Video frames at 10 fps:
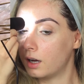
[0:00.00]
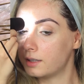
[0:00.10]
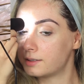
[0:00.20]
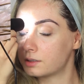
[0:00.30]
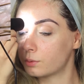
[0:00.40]

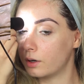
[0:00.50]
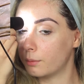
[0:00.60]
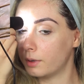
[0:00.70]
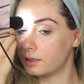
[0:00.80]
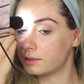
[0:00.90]
I swear
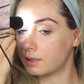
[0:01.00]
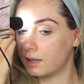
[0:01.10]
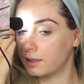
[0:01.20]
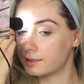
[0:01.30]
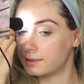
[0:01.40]
on my
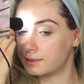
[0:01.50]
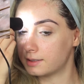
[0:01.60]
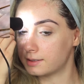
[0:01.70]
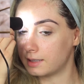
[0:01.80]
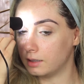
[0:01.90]
entire
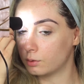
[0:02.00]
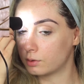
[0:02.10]
existence that